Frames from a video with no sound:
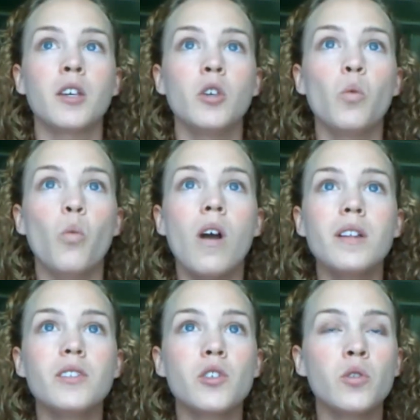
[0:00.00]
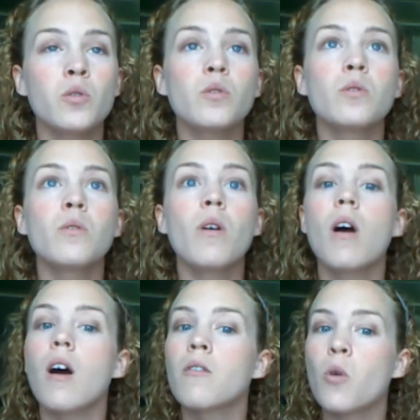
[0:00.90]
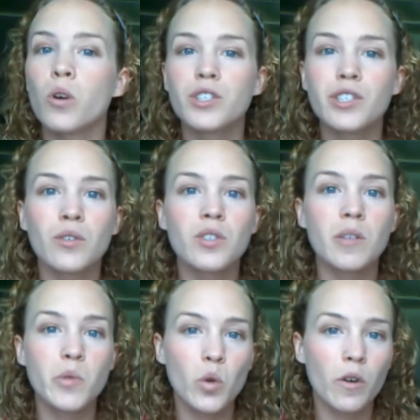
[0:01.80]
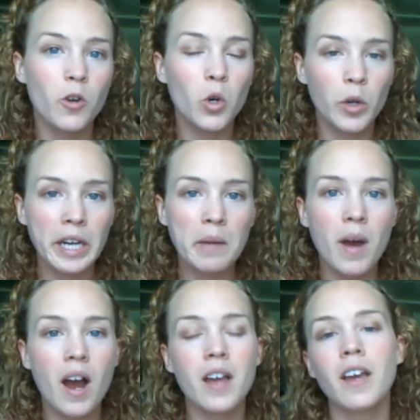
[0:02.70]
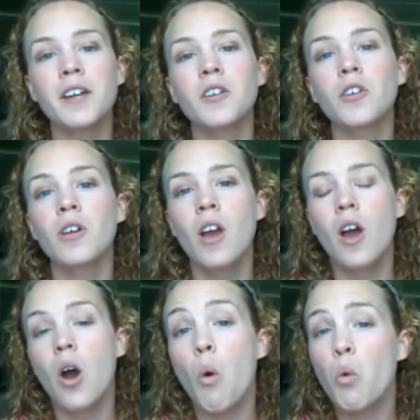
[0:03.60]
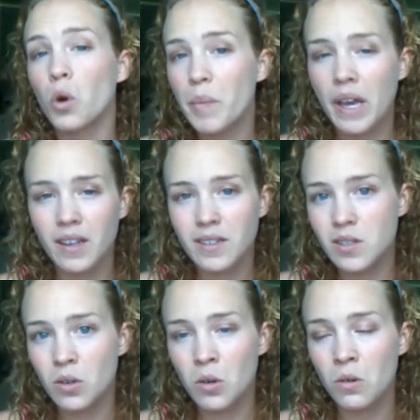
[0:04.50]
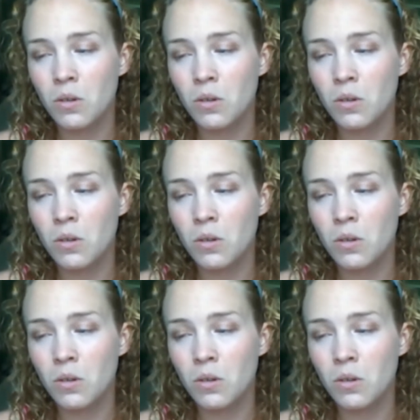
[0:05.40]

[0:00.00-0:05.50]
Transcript: You want to, of course, use some sort of cream eyeliner or pencil.